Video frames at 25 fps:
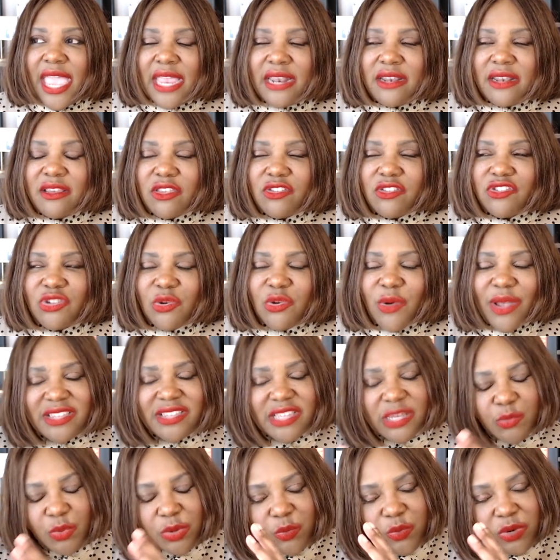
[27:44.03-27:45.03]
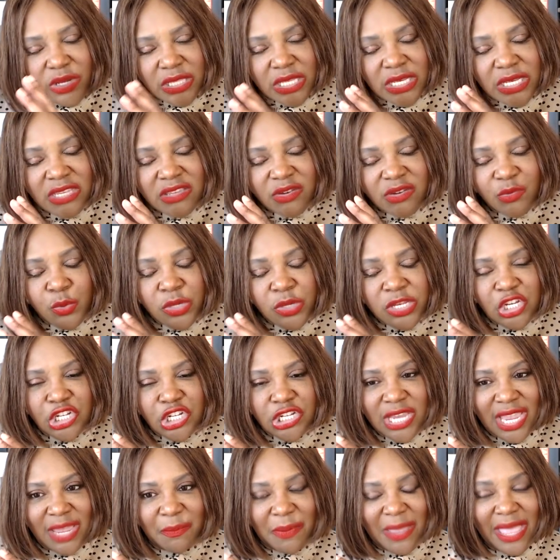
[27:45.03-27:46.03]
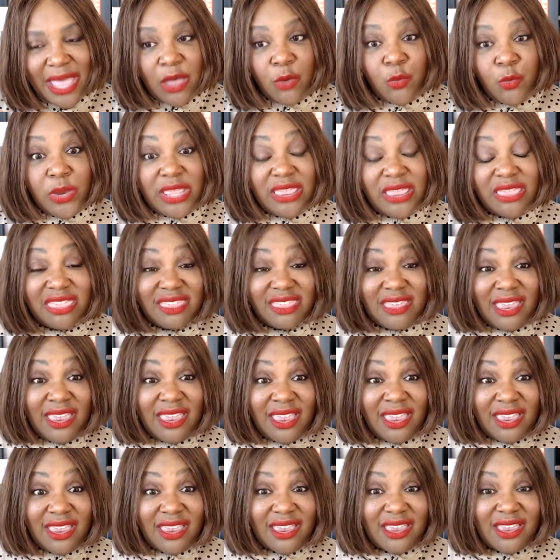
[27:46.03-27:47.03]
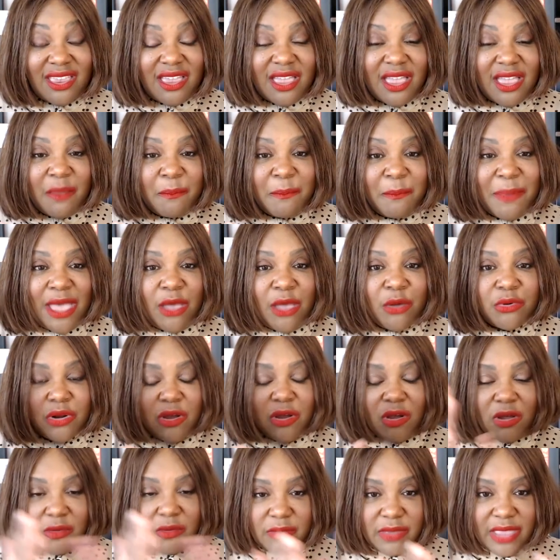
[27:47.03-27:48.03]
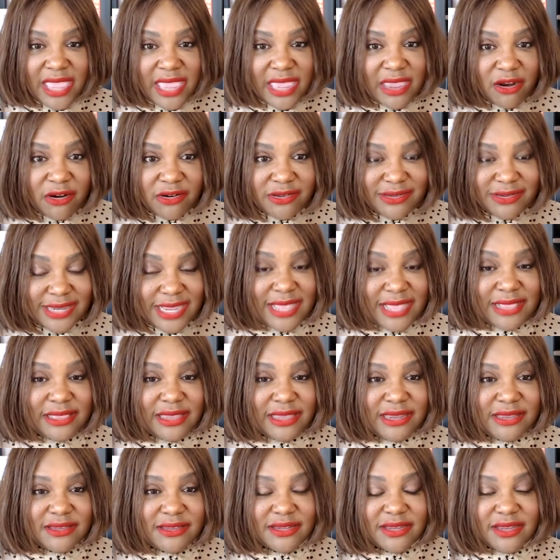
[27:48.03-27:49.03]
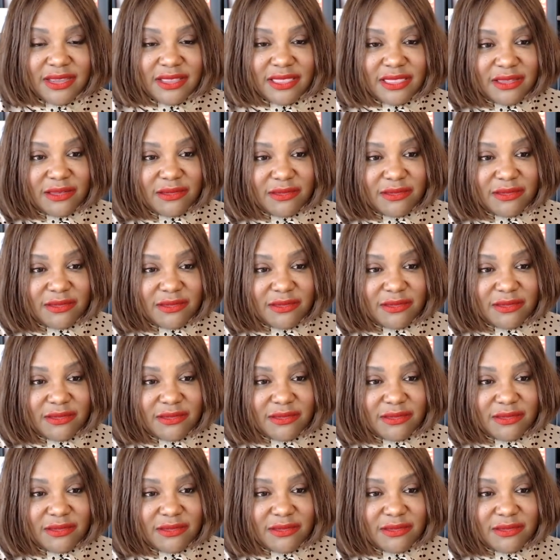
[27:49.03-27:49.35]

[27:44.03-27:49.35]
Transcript: And so I said, we really need to reshape how we think about AR talent.